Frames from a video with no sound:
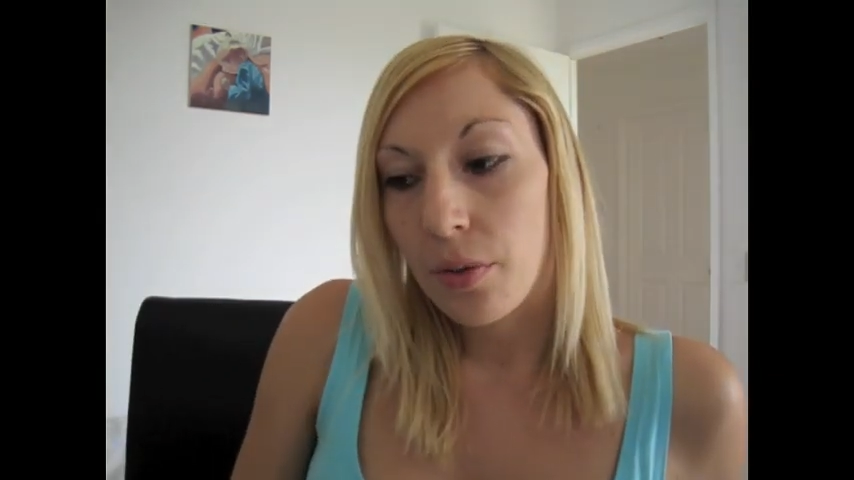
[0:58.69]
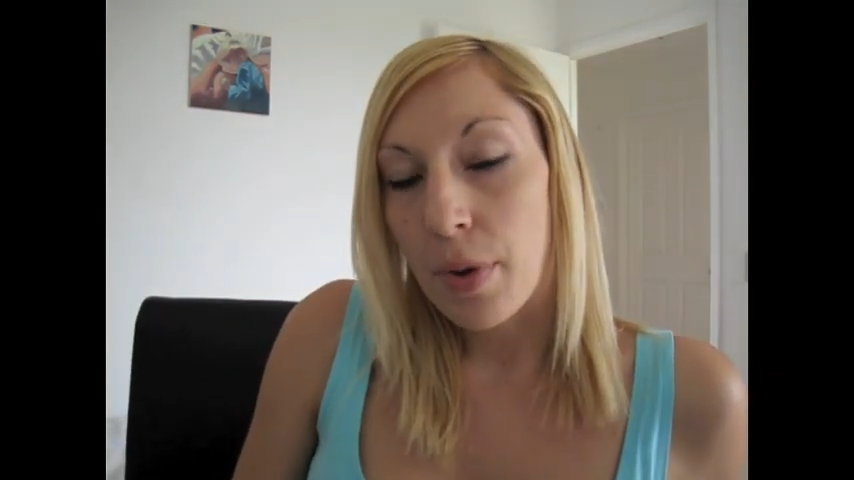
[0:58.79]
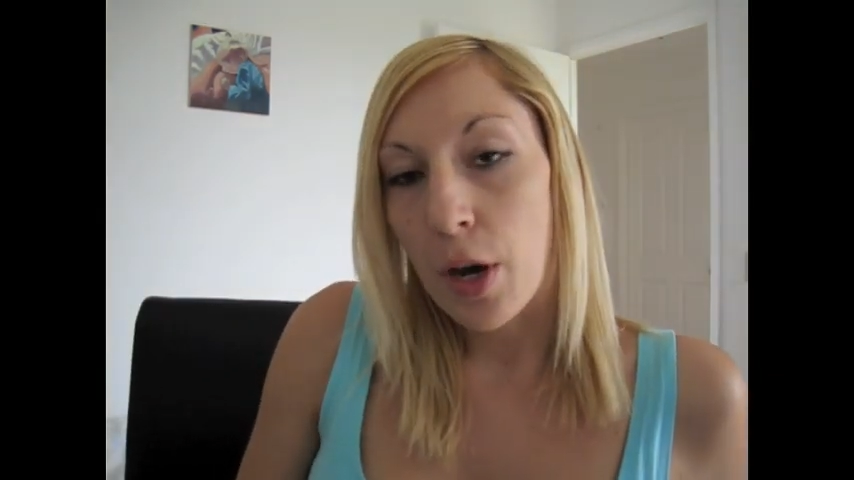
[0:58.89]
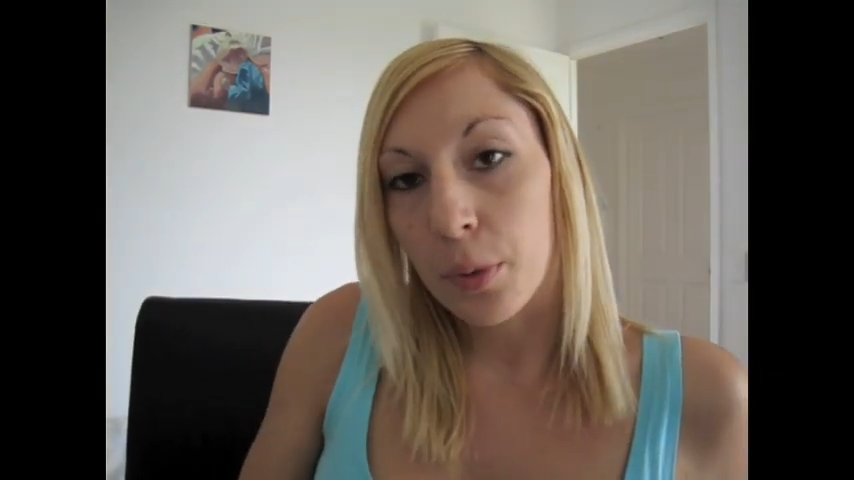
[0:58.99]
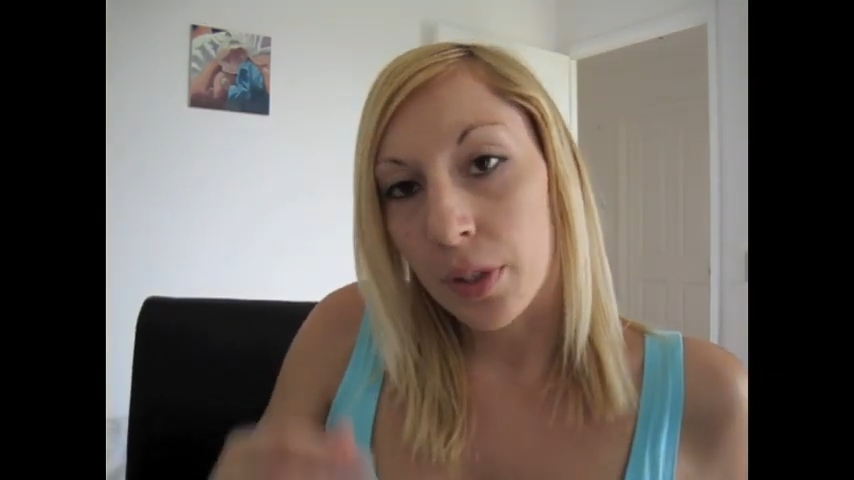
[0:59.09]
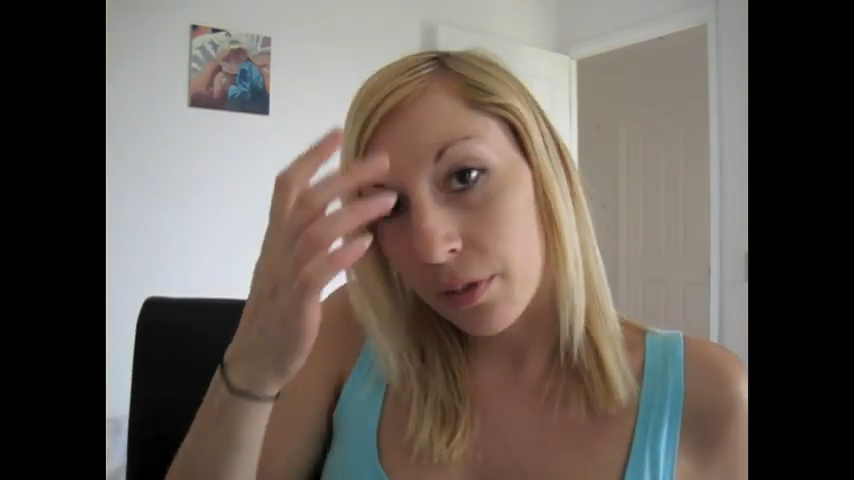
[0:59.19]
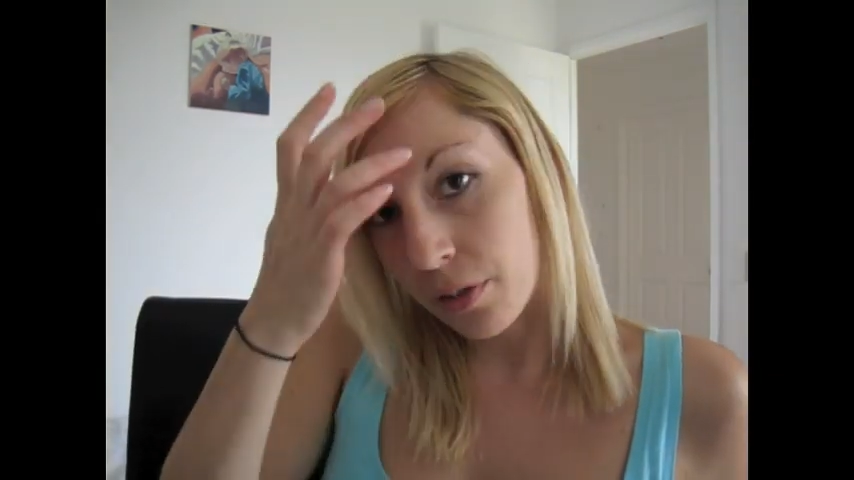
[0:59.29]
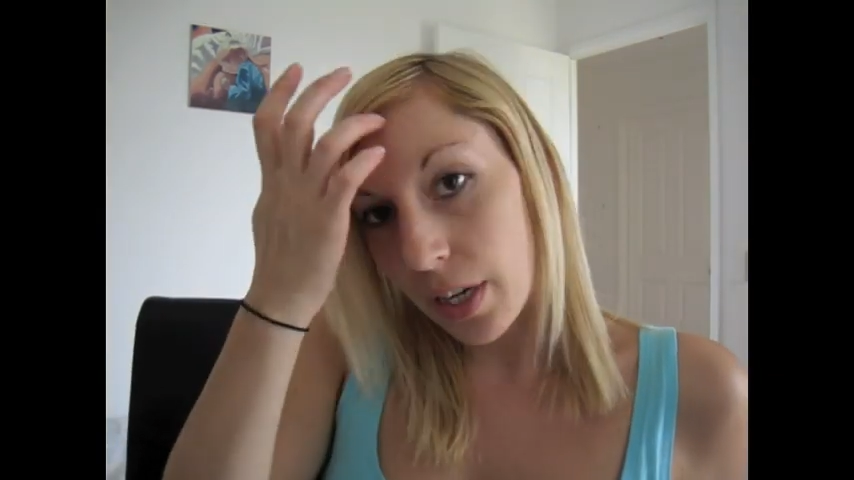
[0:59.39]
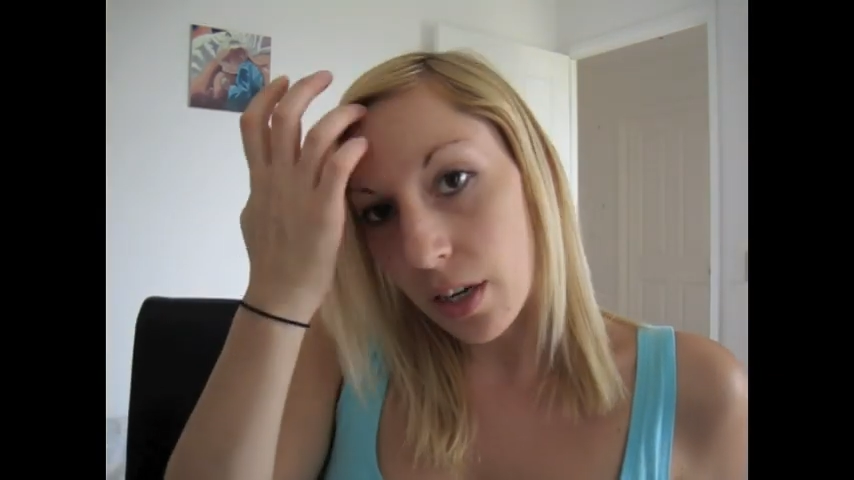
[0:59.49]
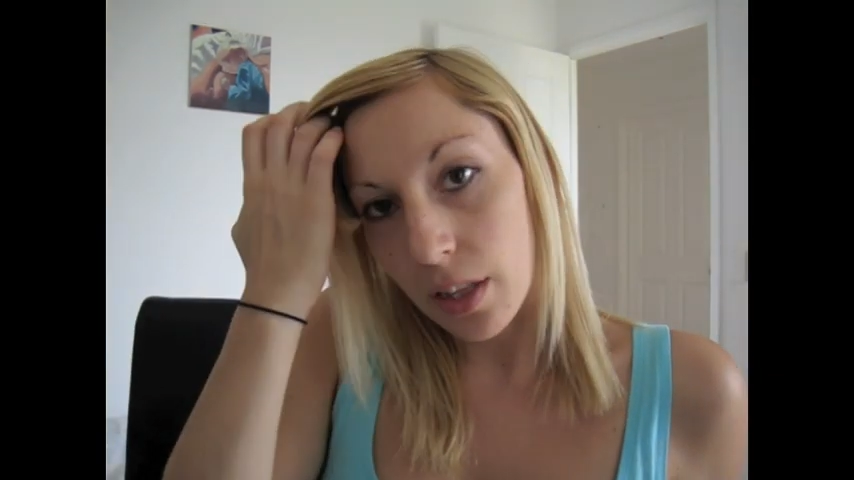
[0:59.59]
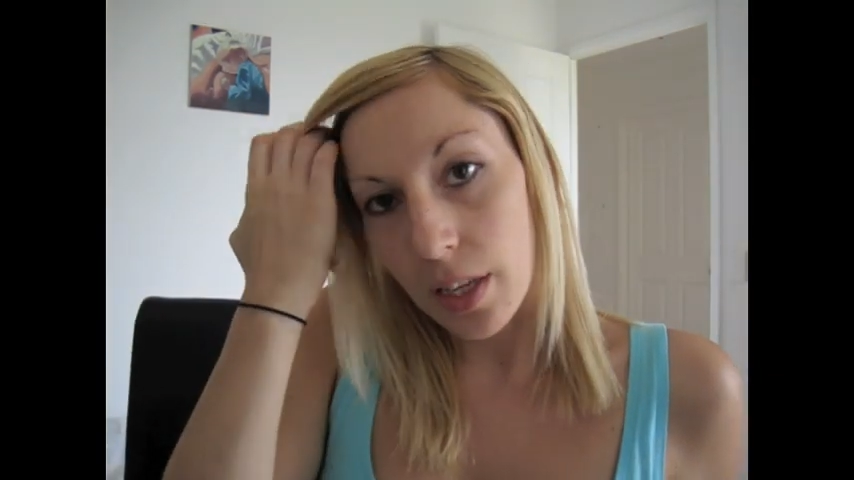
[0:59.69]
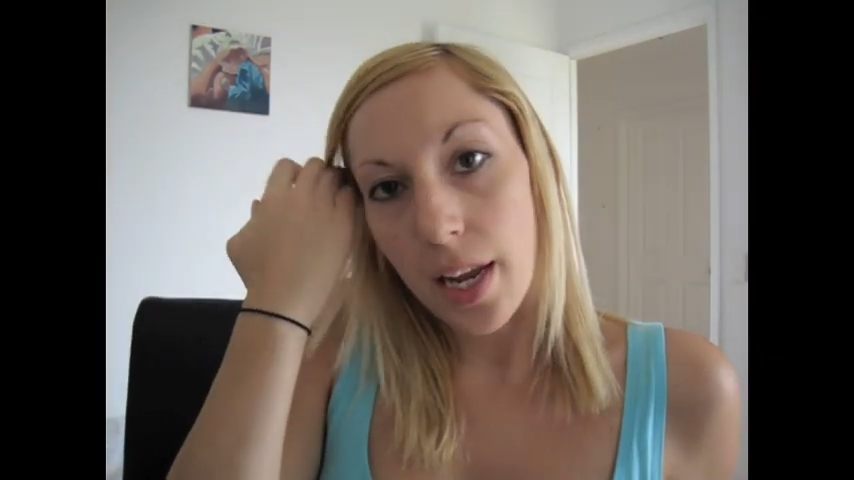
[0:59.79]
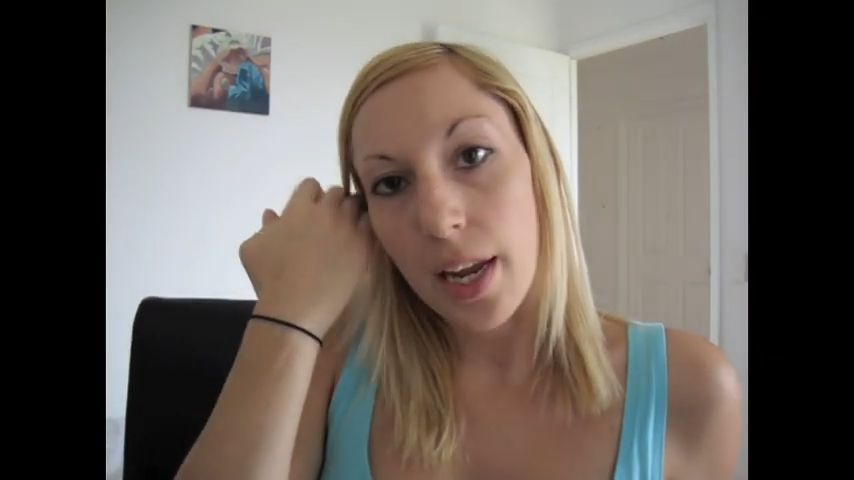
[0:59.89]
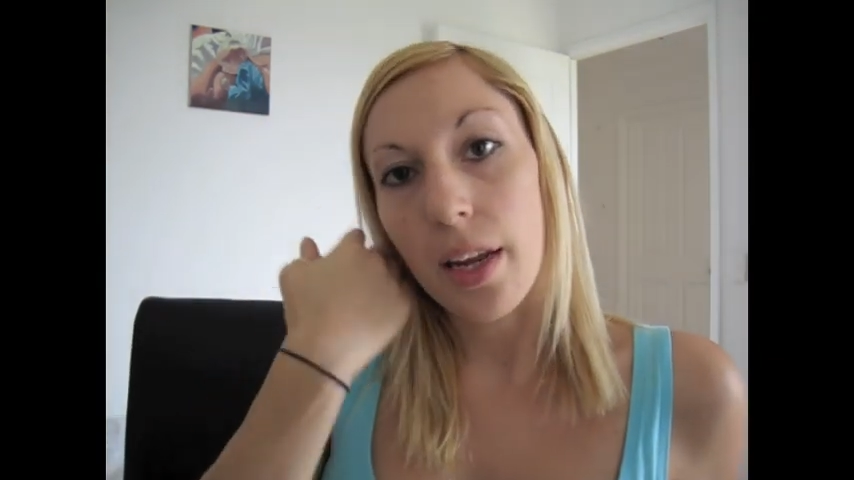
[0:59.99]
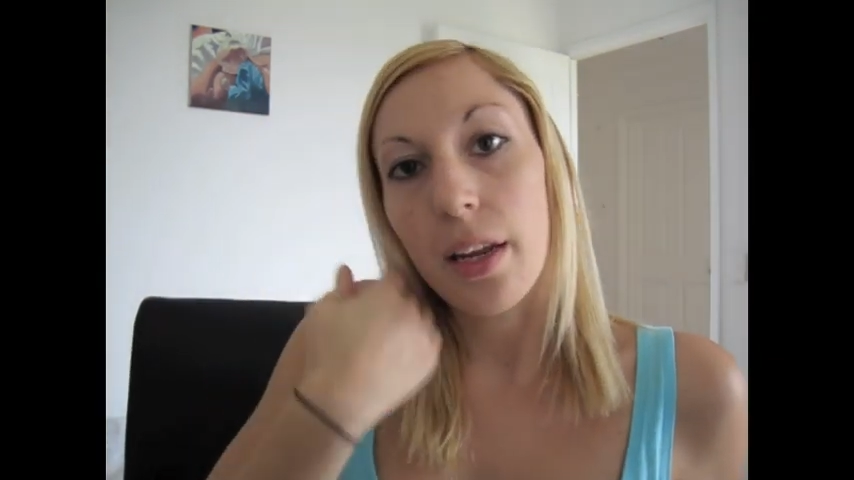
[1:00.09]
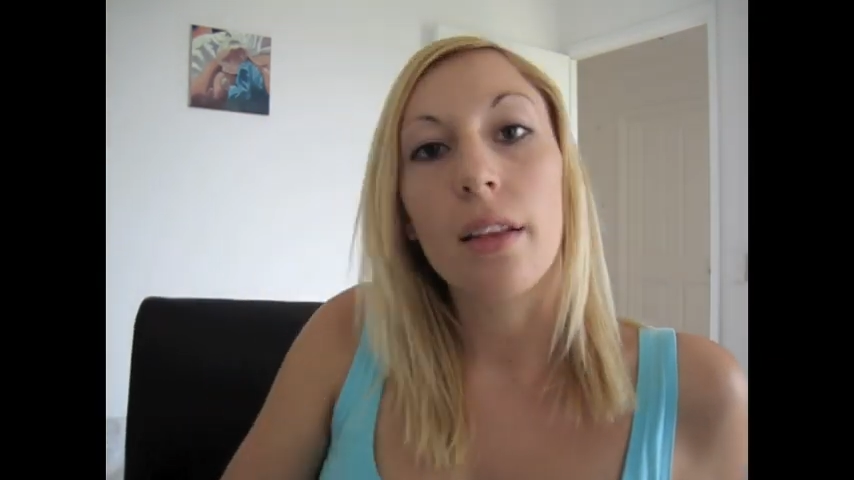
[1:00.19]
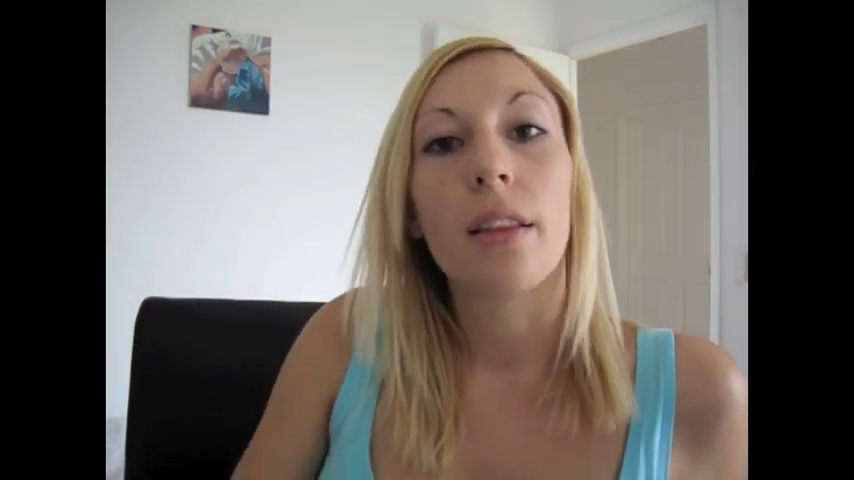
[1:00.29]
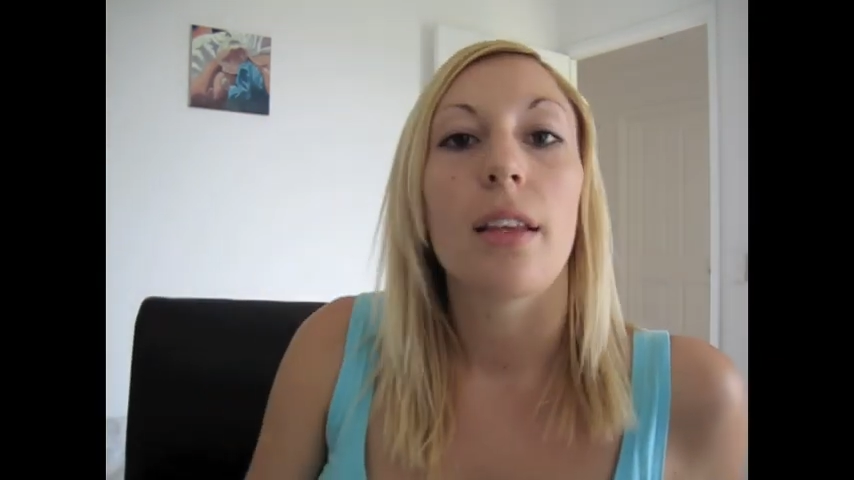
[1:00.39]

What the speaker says: Melbourne for a holiday